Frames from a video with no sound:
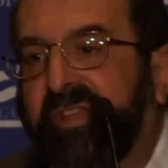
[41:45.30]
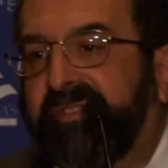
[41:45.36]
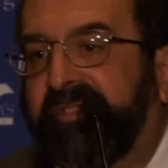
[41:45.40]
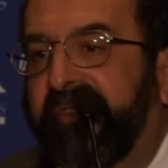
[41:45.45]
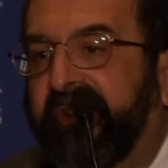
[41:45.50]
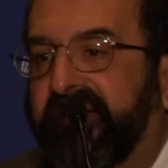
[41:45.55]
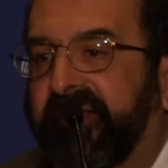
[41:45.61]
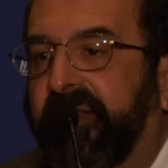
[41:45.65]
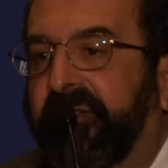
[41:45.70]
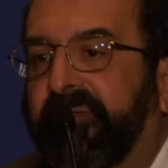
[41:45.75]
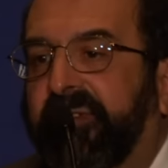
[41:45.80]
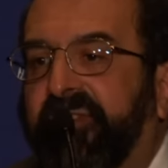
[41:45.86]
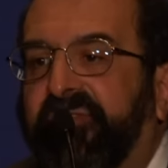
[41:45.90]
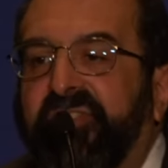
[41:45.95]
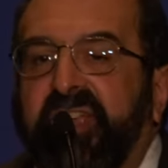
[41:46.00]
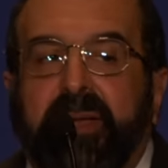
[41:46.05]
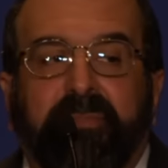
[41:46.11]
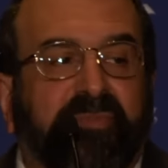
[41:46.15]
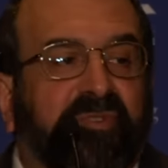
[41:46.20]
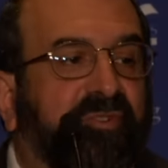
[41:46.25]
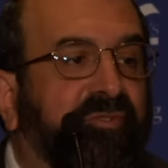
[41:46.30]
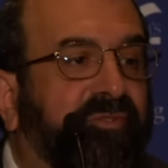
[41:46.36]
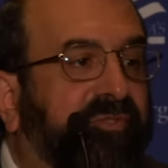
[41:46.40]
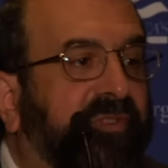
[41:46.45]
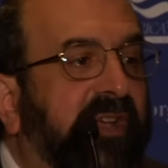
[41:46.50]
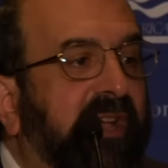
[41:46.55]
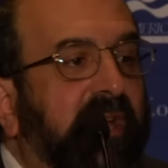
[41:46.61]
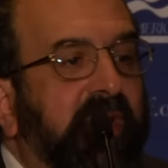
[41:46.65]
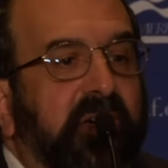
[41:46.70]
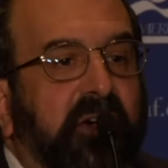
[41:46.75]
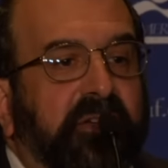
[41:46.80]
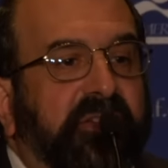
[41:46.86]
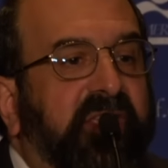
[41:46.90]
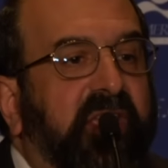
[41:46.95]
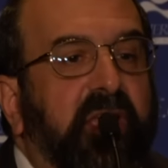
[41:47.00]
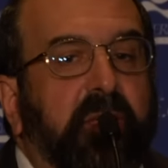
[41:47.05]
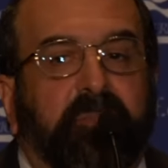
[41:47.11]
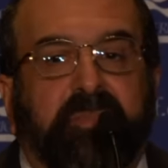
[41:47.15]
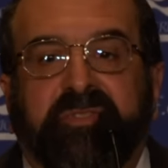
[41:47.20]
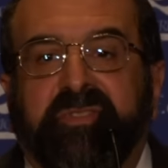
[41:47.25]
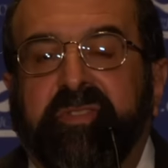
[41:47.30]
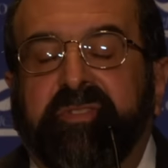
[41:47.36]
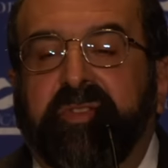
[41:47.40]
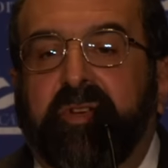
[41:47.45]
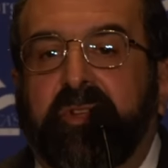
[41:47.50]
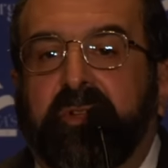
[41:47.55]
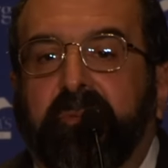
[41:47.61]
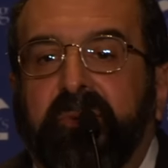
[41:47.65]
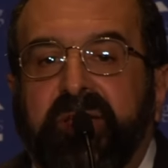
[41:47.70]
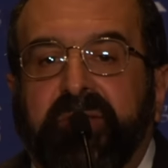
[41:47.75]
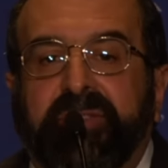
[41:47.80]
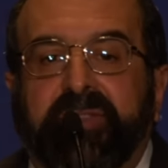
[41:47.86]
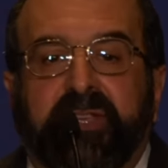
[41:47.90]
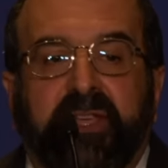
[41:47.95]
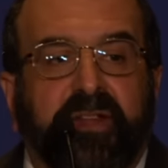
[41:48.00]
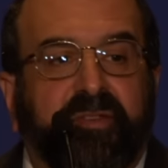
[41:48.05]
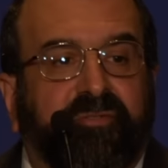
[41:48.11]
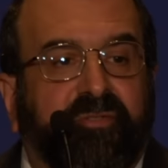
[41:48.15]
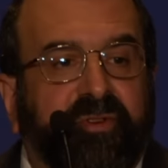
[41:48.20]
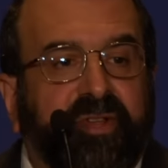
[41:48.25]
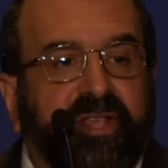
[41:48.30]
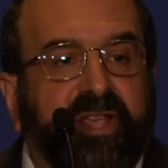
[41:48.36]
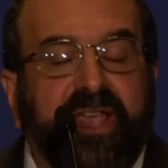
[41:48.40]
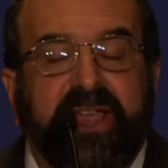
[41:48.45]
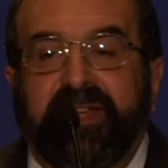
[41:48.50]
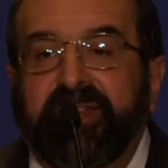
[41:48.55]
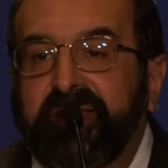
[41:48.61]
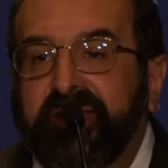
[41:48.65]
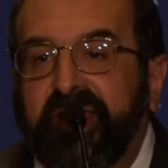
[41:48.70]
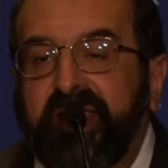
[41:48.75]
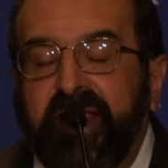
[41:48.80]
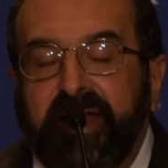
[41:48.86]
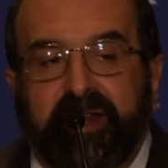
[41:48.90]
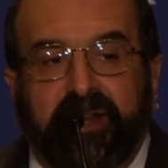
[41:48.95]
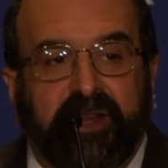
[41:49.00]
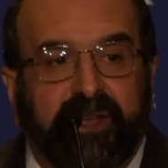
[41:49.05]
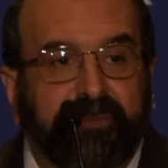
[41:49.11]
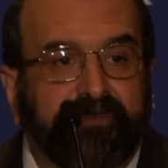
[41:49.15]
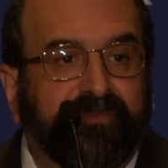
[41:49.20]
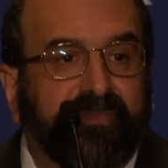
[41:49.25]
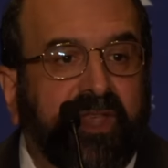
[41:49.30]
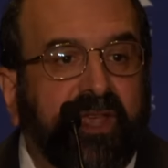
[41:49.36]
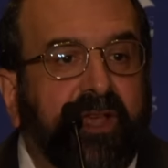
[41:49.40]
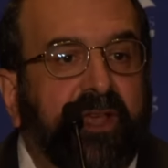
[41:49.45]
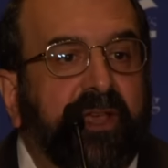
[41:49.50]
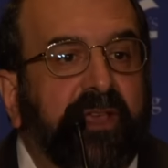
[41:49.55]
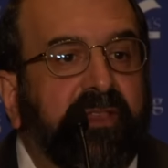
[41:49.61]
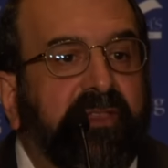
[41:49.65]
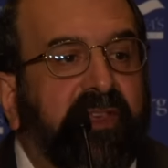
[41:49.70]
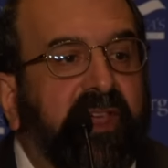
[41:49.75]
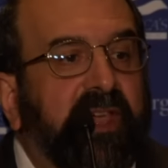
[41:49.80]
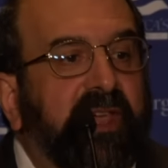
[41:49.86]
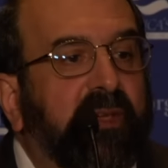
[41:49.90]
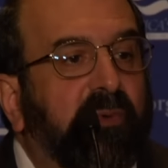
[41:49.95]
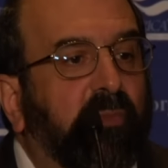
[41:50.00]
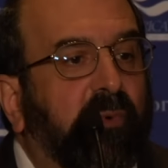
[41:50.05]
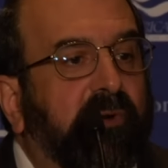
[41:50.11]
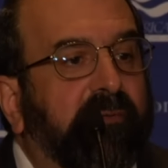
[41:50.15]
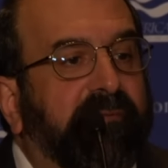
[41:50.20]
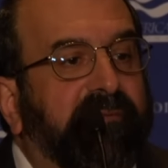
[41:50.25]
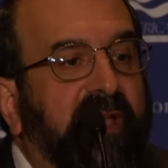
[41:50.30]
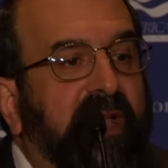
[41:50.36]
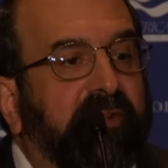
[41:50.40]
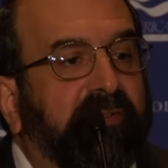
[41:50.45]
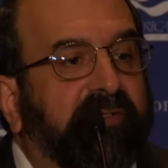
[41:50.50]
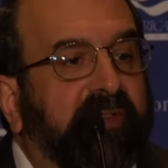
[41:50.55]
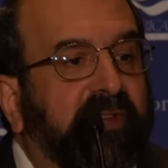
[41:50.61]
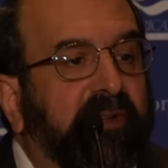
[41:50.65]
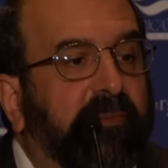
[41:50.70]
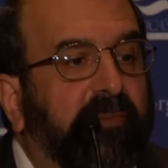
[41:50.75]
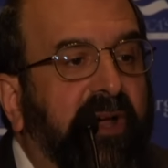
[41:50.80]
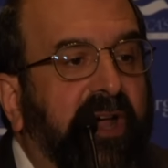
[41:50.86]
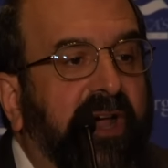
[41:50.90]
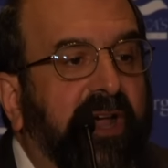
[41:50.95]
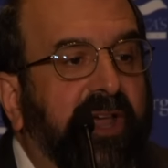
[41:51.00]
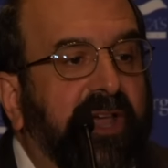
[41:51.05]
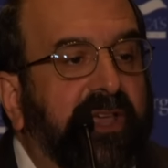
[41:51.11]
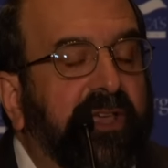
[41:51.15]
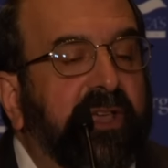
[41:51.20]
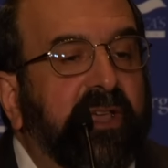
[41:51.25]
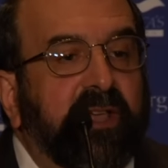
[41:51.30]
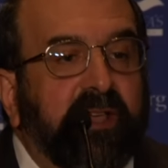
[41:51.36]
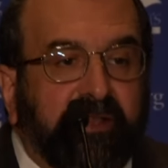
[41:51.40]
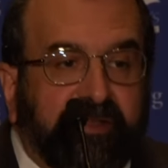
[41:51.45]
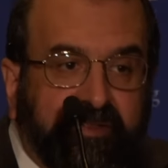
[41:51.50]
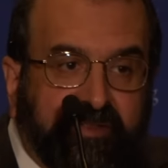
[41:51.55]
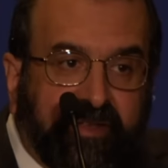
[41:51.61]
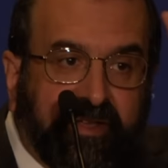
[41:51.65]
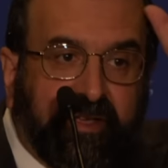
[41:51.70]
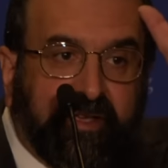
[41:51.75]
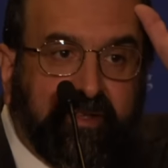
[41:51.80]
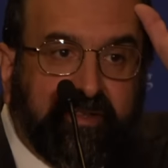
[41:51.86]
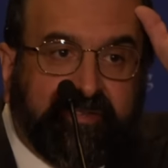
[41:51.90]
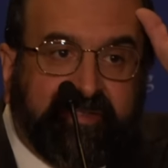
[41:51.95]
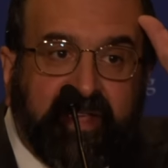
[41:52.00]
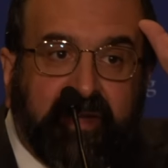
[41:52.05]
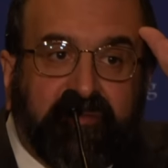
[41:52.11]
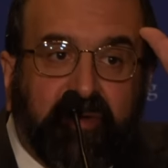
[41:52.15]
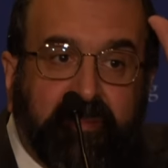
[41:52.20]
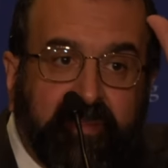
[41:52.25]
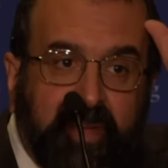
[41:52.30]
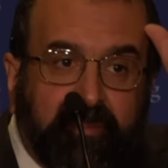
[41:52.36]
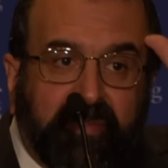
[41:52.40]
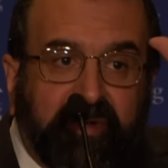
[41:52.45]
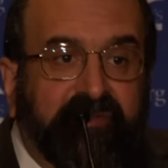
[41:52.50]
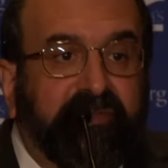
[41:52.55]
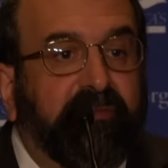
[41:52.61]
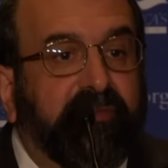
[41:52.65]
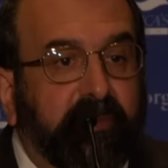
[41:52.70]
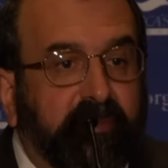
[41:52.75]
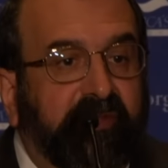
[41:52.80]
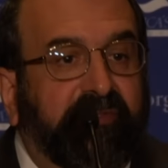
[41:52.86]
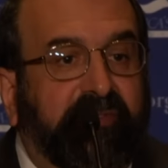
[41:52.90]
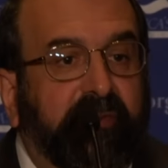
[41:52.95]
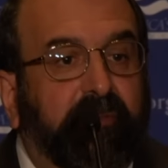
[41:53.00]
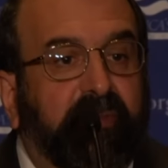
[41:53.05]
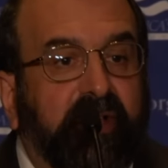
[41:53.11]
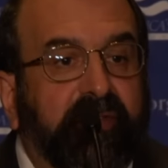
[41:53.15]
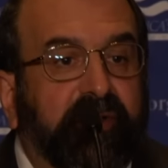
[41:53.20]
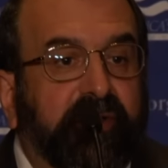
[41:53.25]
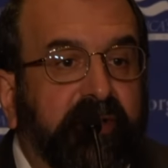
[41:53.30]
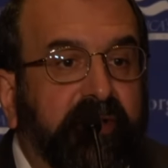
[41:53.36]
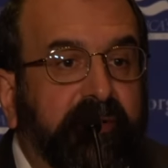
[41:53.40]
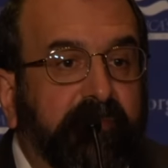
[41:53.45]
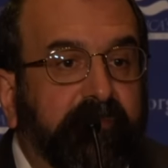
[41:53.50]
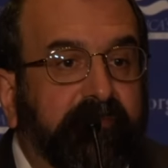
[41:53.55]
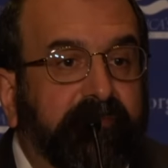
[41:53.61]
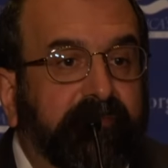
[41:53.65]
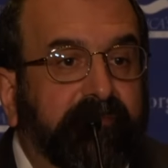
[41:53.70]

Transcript: has 600 chapters on campuses all around the country and in Canada, they were founded by uh, several members of the Muslim Brotherhood.